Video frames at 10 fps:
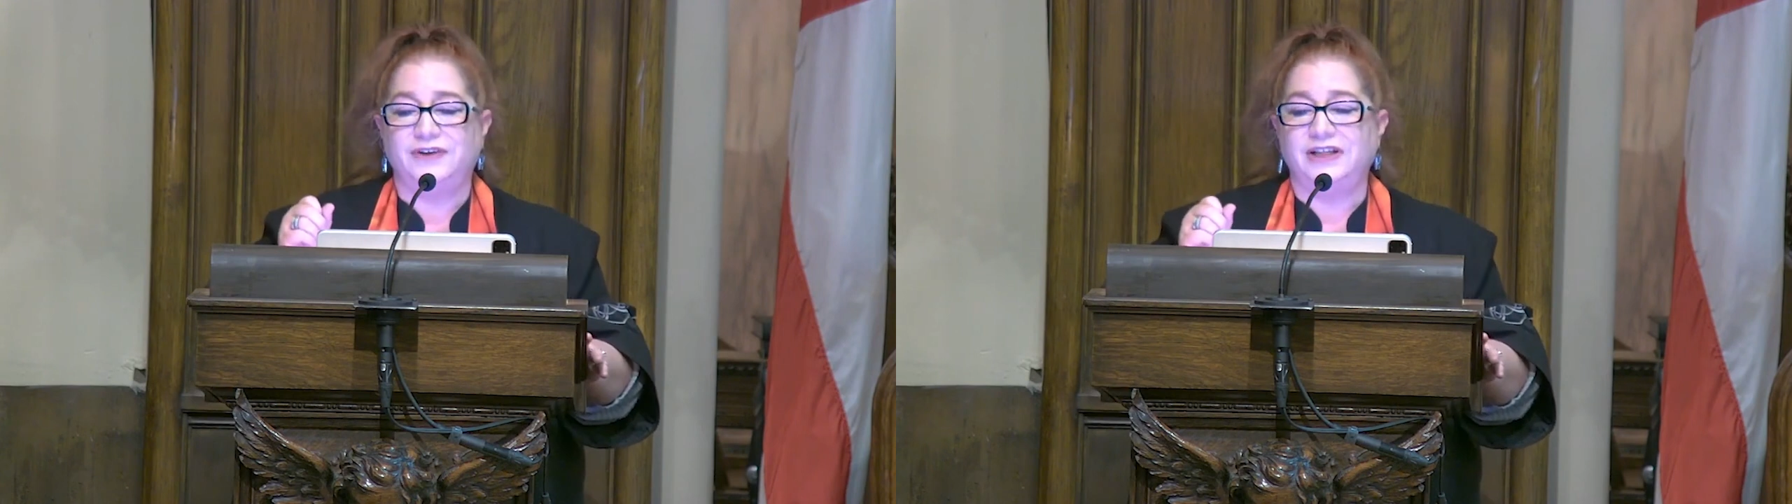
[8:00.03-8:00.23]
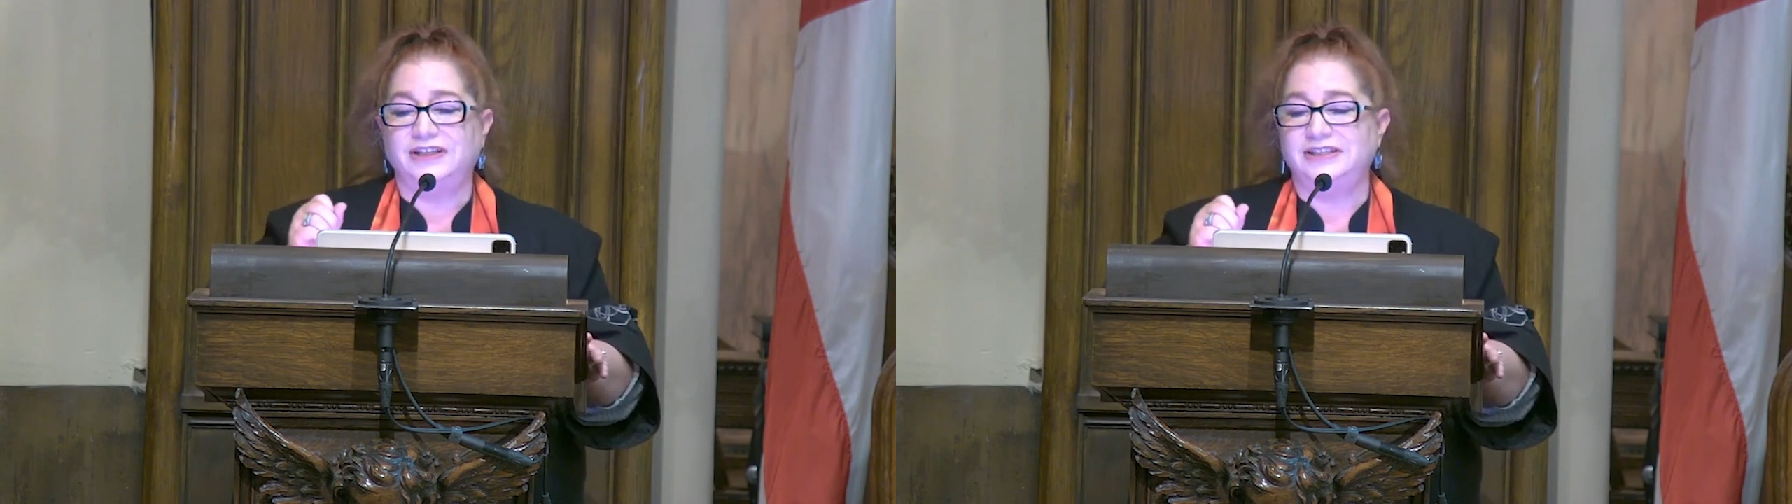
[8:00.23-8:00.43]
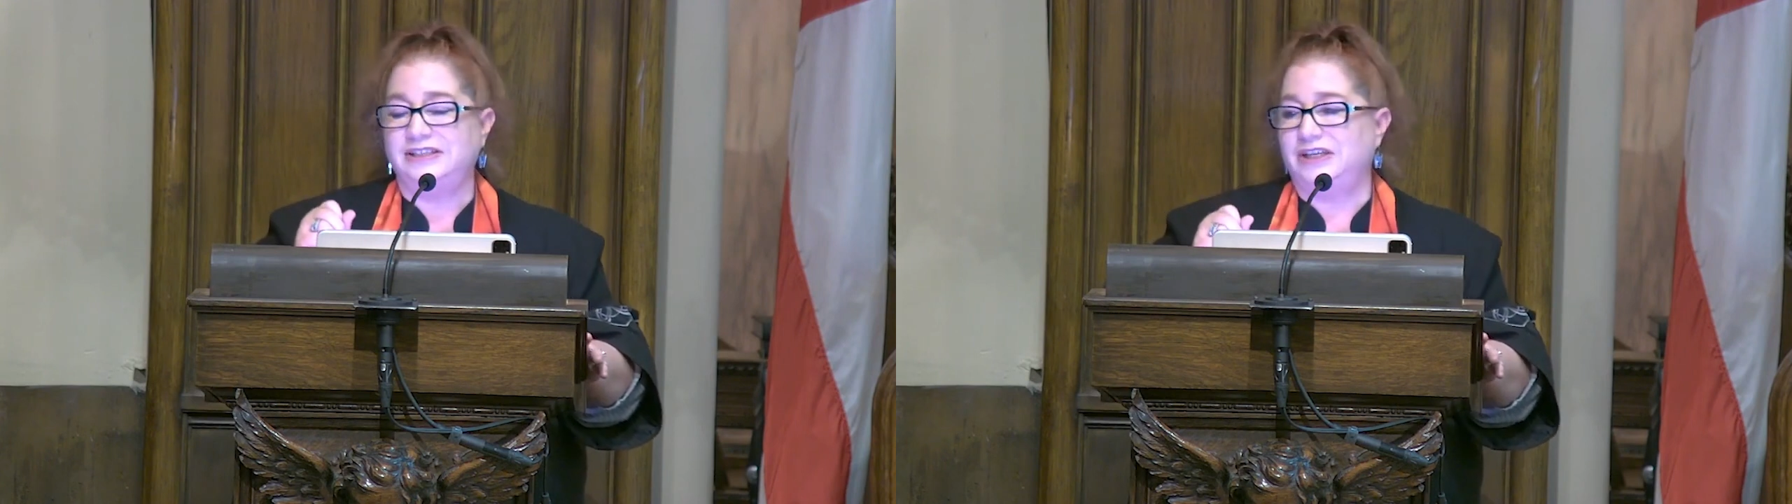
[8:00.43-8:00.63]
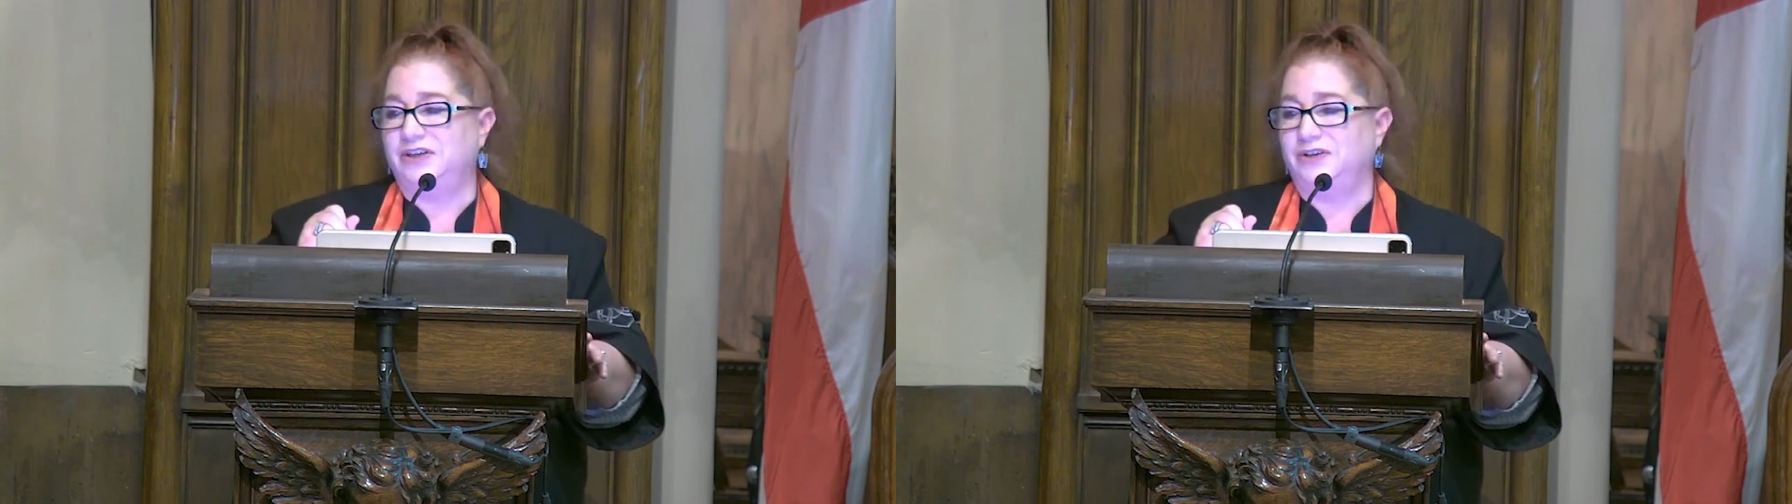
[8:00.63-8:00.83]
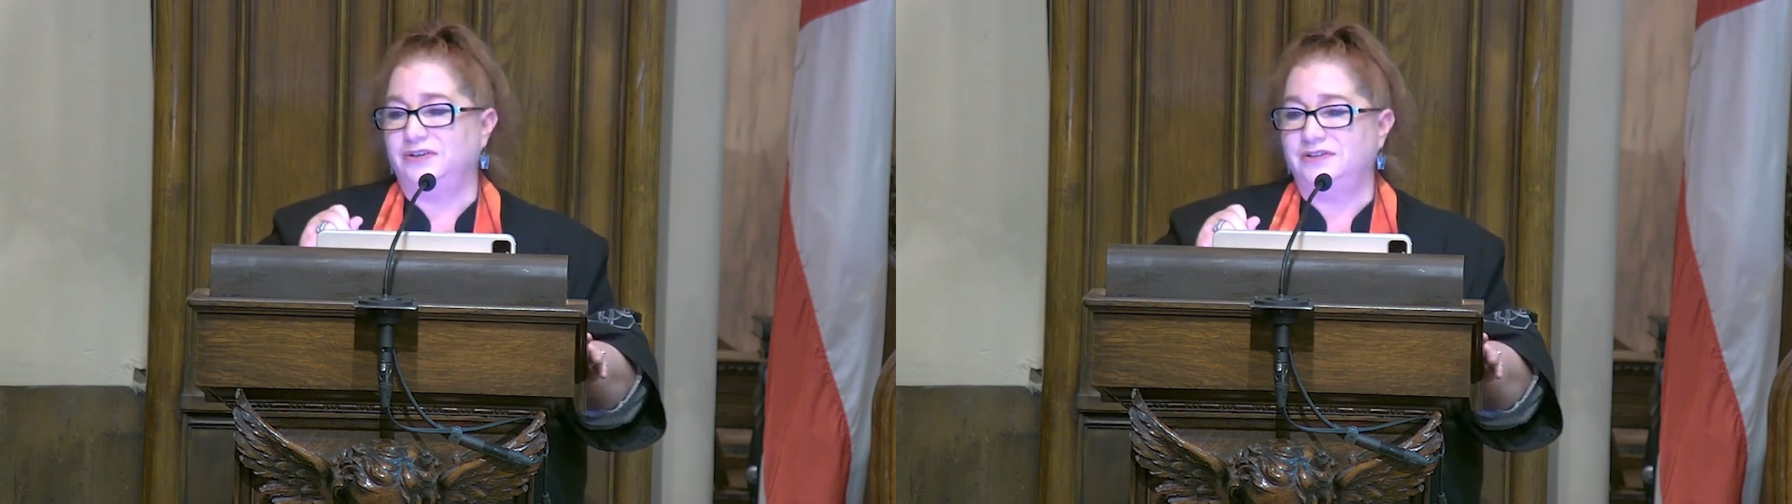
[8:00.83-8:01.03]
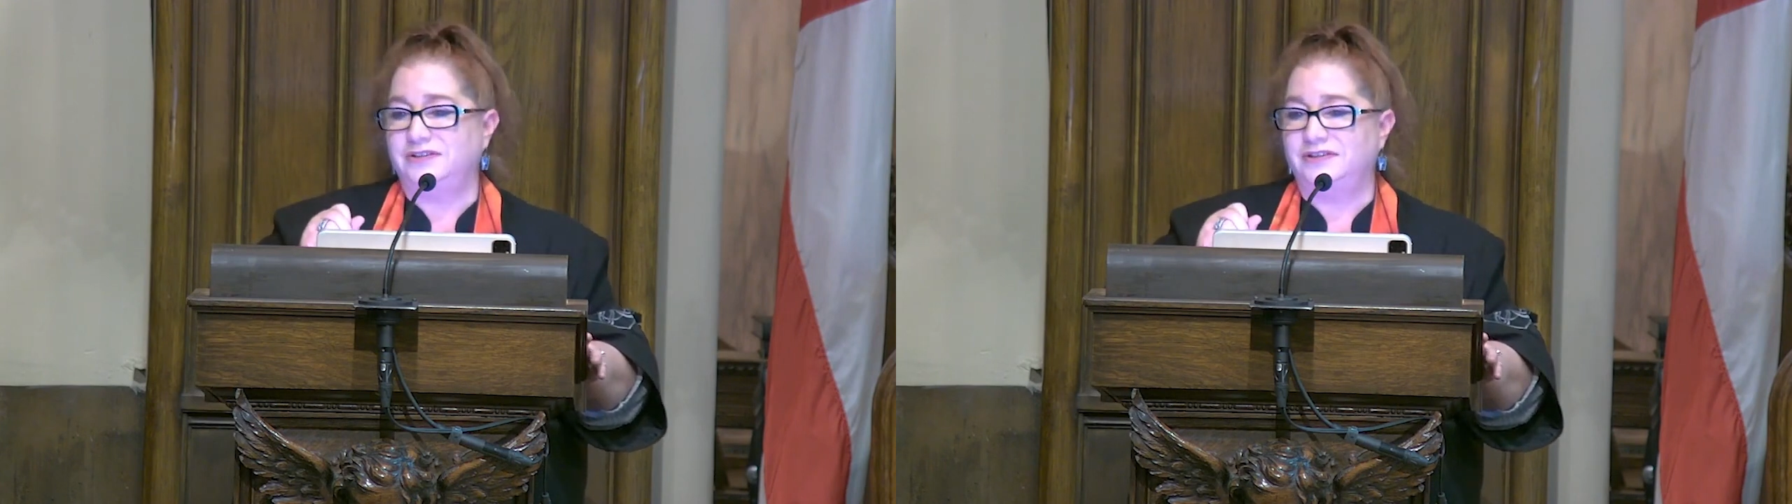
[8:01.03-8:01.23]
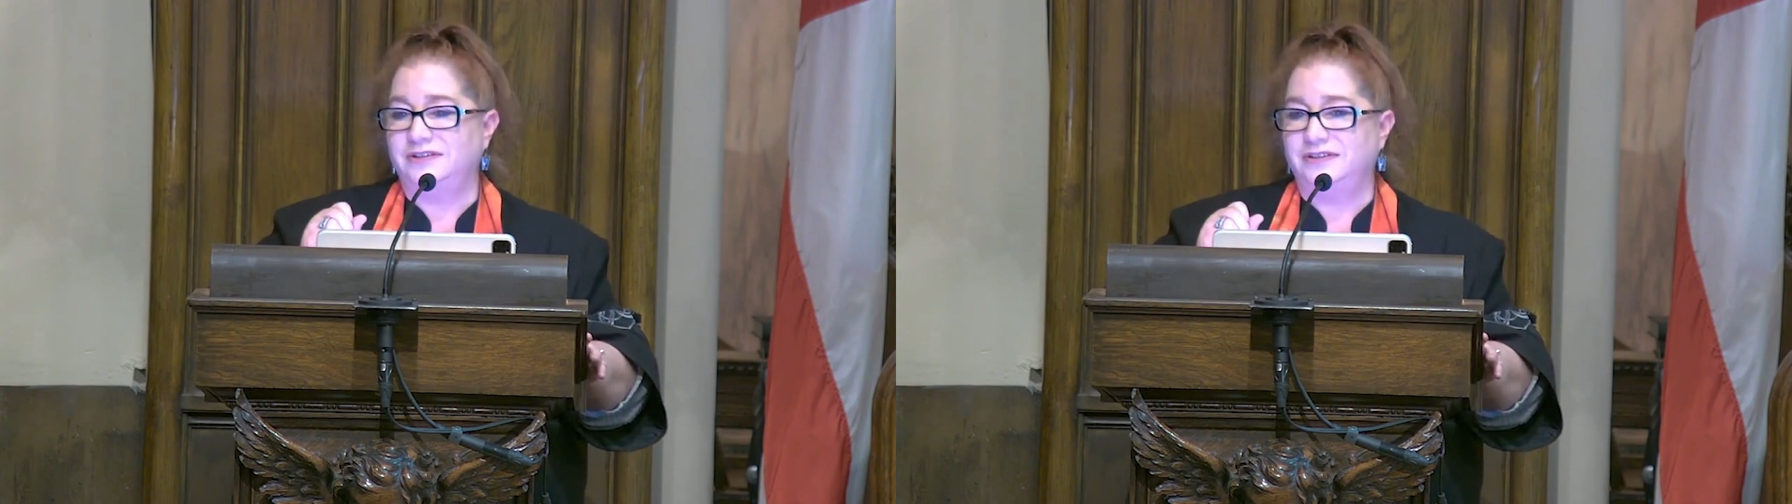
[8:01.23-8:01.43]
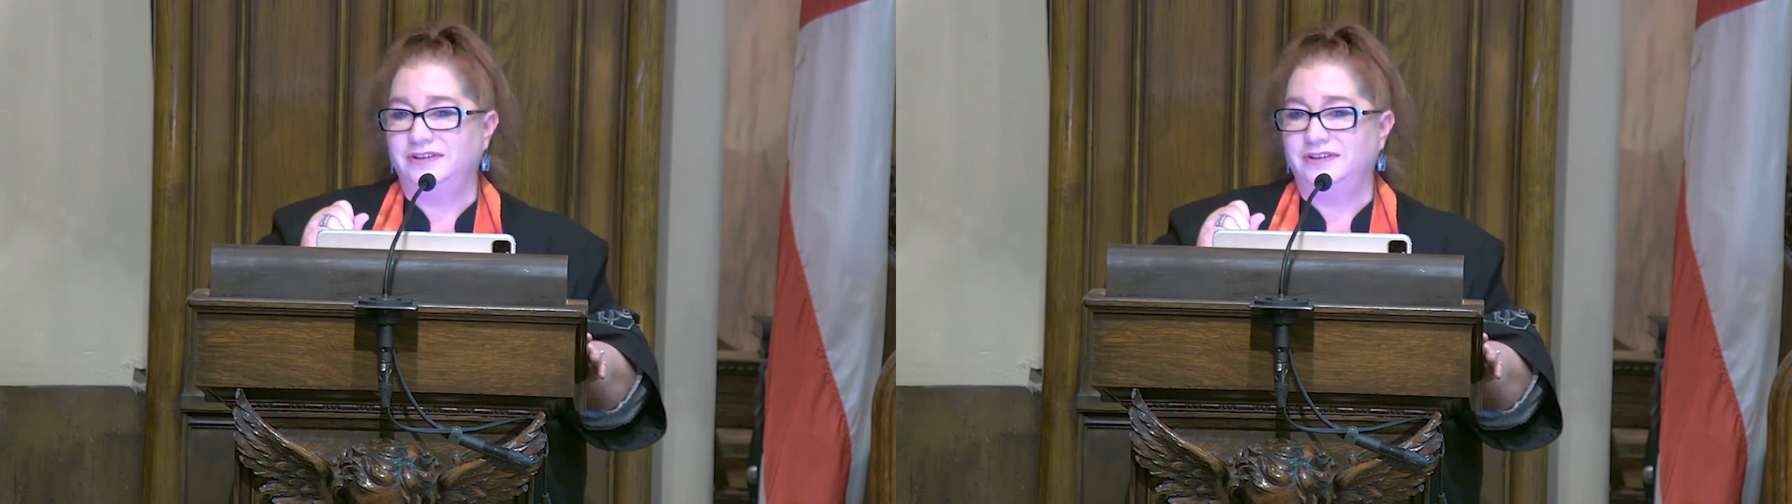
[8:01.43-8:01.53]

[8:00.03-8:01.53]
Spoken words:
volunteers